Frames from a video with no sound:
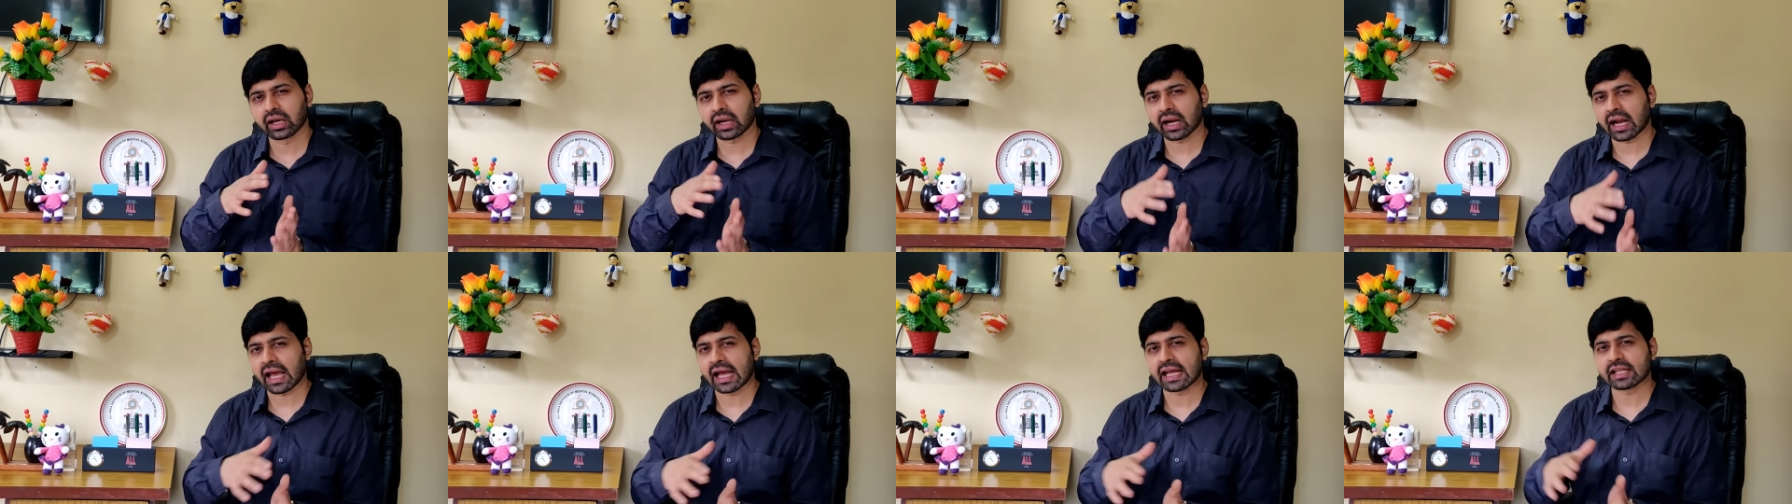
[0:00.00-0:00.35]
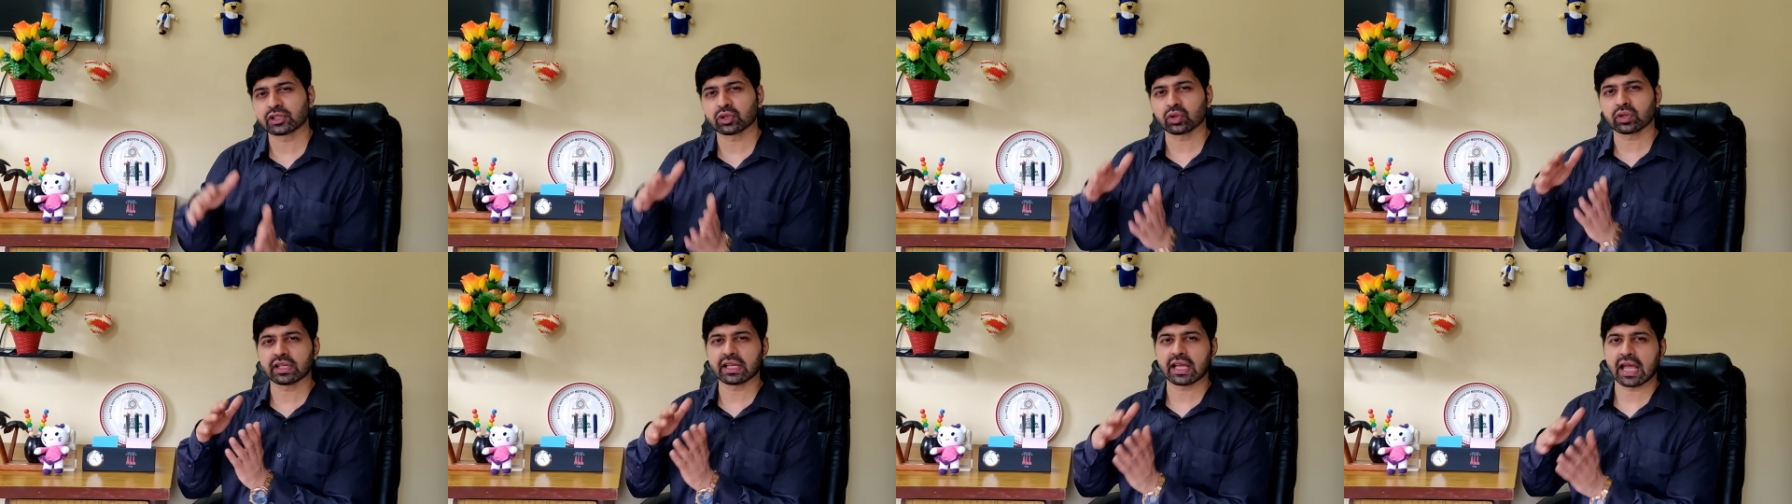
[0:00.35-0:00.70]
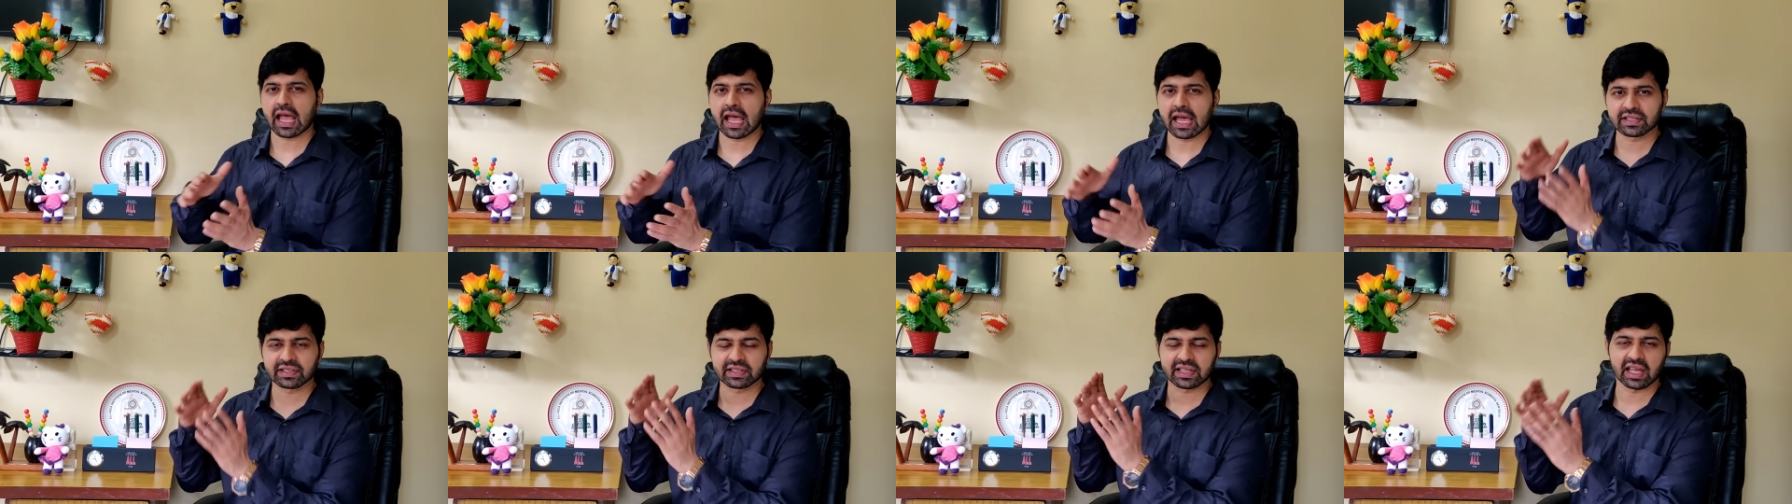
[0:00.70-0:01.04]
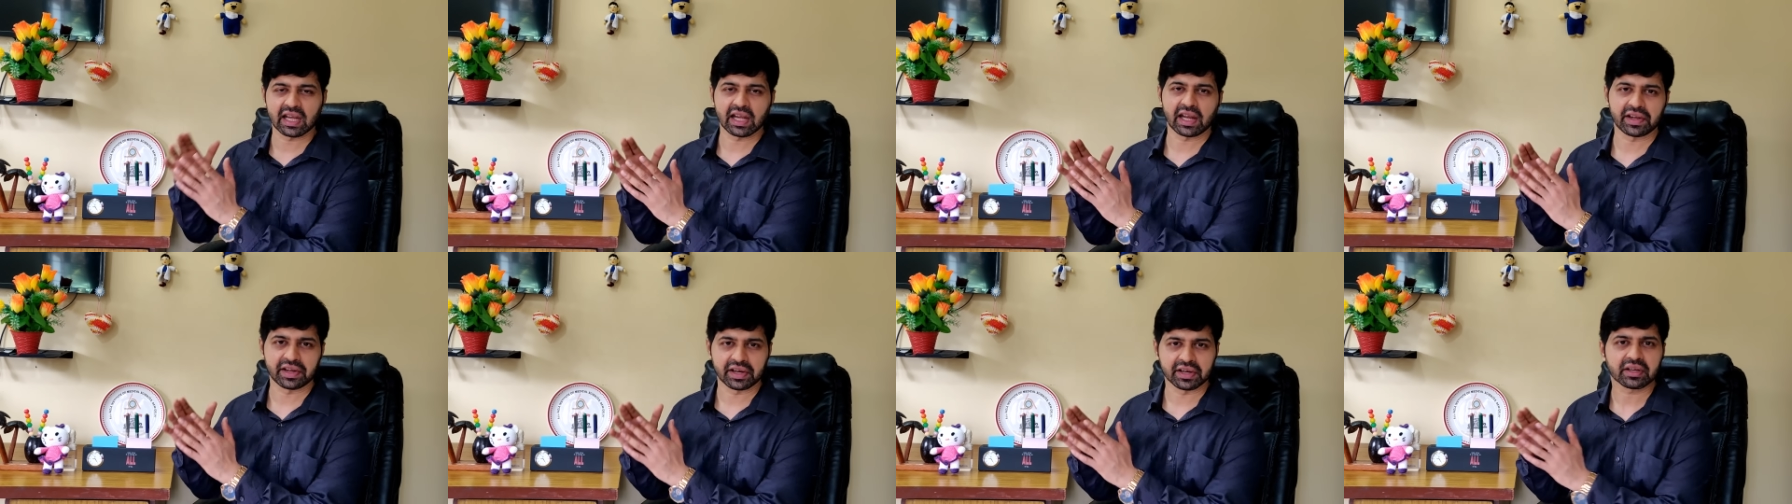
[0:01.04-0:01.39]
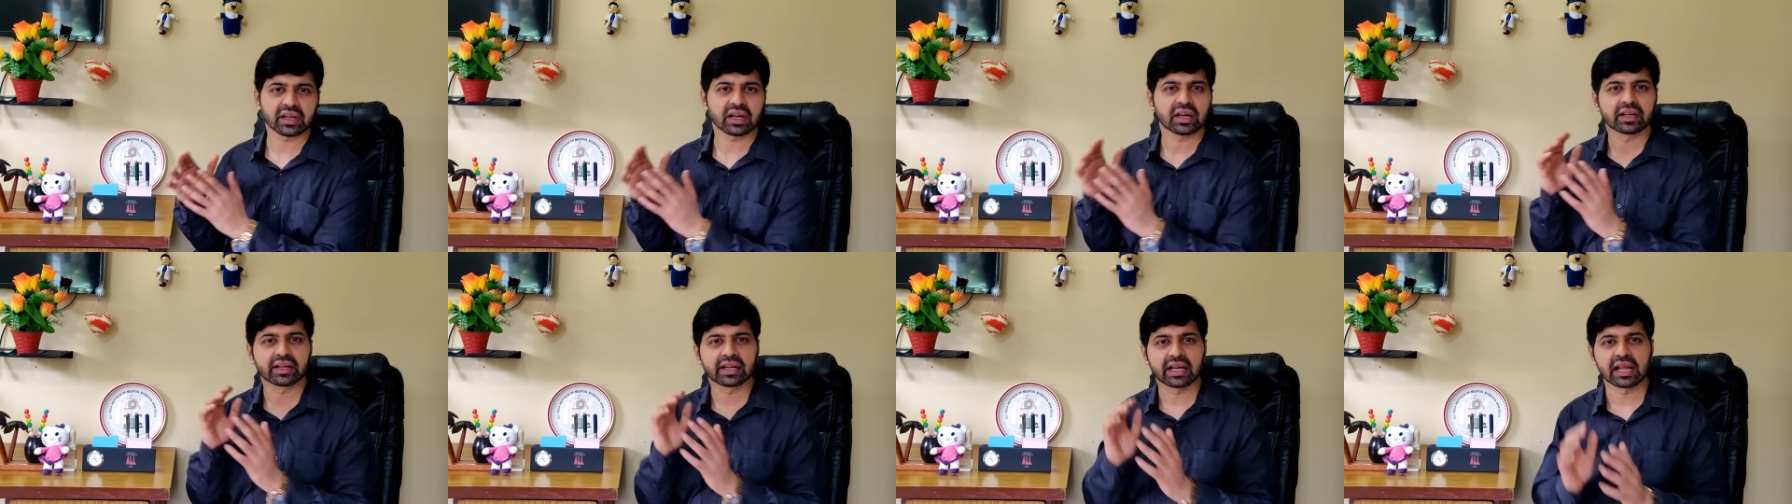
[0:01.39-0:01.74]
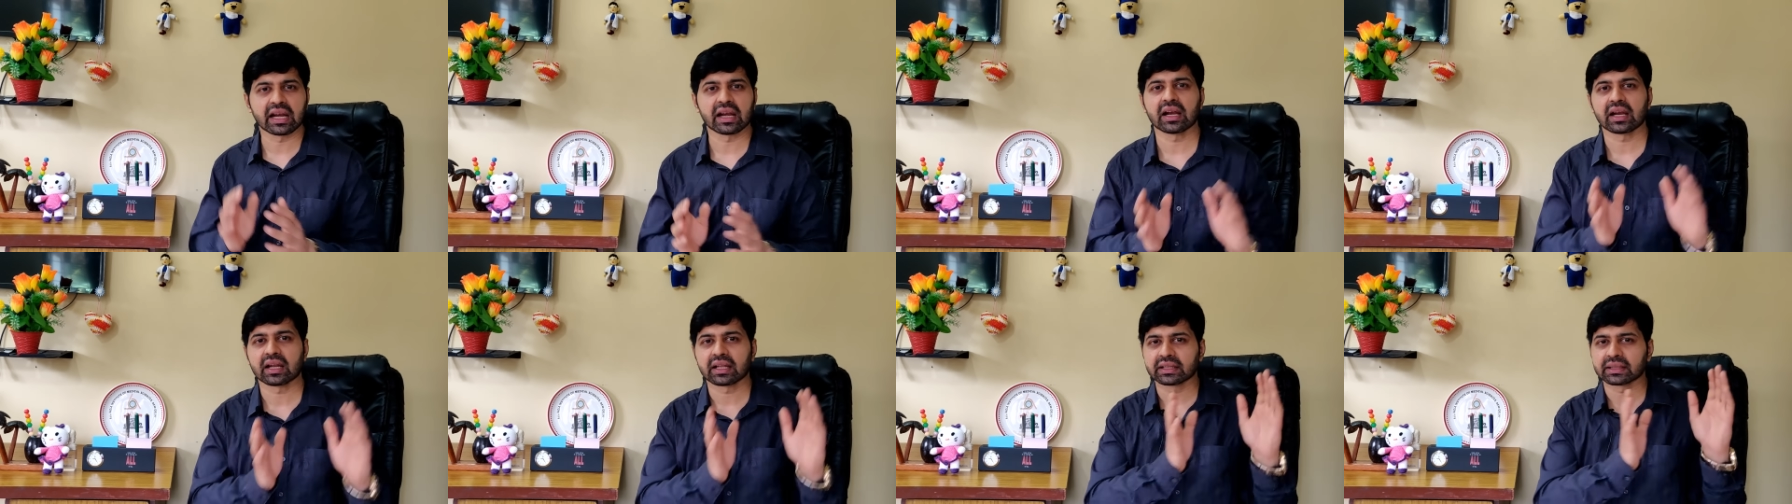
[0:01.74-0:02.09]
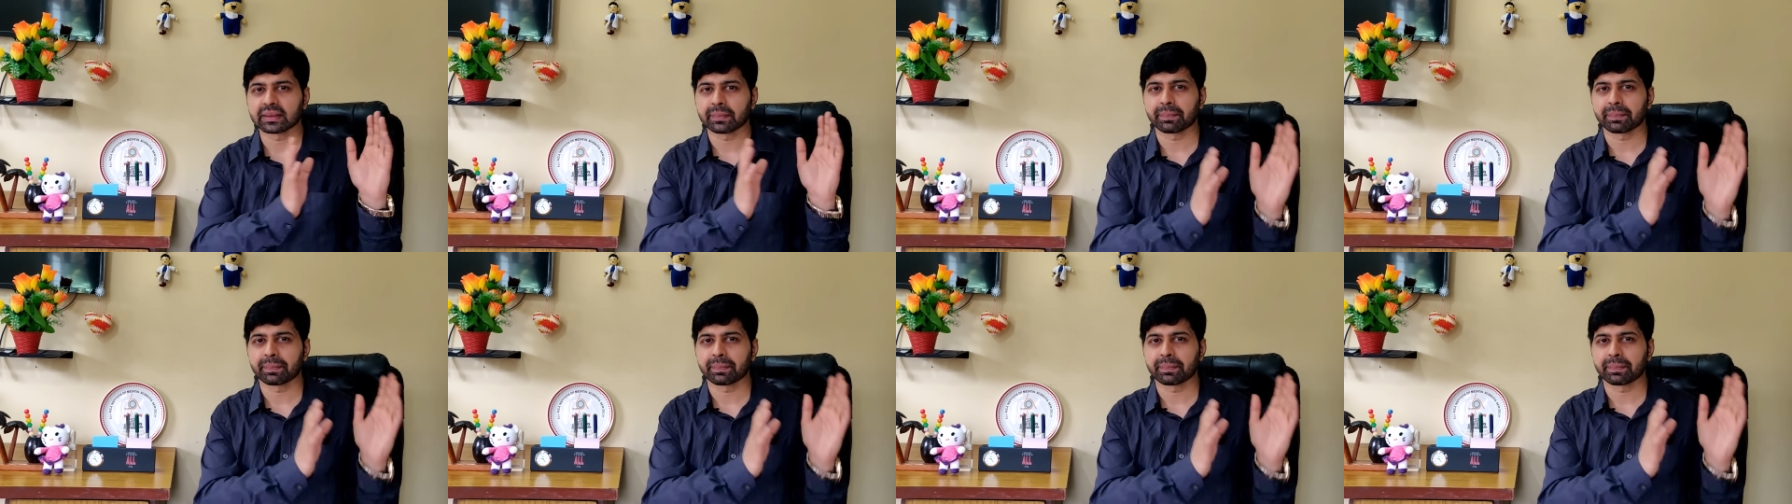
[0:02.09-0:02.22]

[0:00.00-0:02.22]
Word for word: gradually escalated till